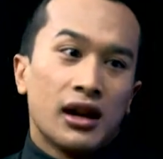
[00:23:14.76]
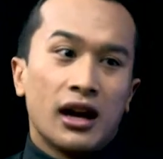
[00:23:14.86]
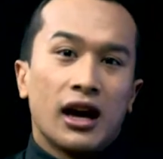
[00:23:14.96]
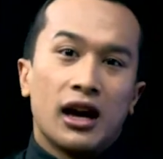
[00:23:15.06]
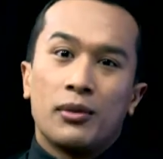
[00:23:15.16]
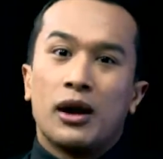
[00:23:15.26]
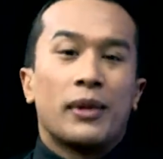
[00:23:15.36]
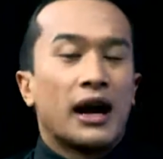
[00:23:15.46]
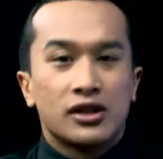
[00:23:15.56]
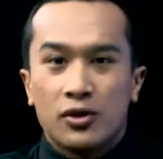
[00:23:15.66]
hit them up,
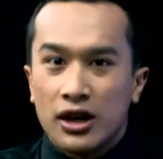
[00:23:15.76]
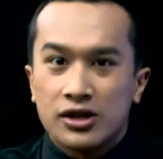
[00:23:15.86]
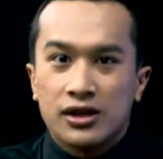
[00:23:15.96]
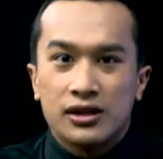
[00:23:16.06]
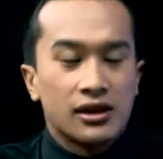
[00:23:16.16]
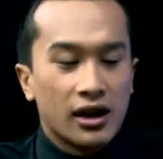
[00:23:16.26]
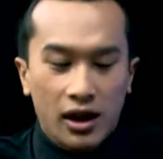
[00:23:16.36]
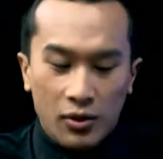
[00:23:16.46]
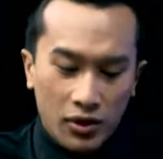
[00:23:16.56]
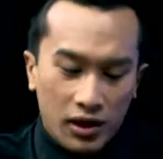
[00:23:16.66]
ask questions.
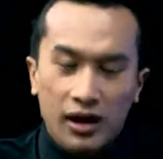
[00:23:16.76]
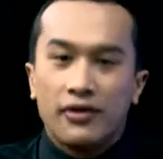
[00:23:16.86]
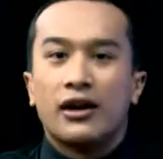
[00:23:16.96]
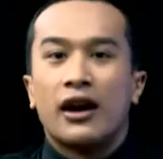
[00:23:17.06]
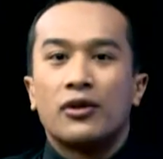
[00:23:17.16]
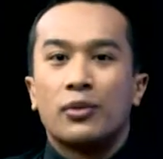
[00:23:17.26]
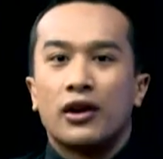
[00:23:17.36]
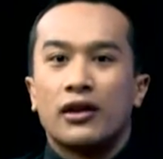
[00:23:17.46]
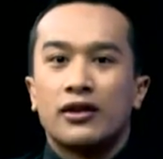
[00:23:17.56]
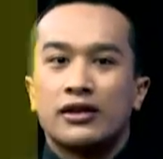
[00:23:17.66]
They would love to have you part
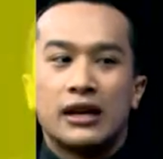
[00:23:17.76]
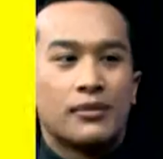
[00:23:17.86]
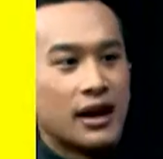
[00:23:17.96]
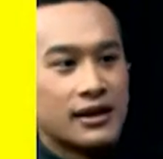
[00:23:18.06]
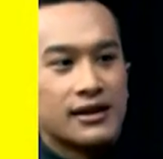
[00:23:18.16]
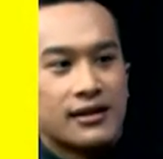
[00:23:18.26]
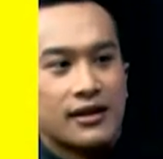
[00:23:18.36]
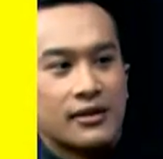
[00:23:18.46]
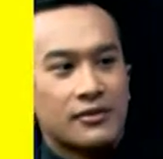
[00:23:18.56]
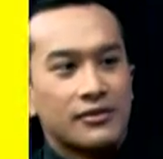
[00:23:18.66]
of their team, ISEC
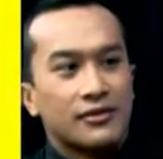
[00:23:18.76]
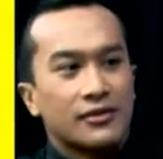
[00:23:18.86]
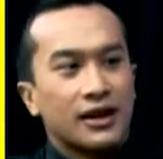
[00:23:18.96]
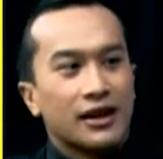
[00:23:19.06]
team, right?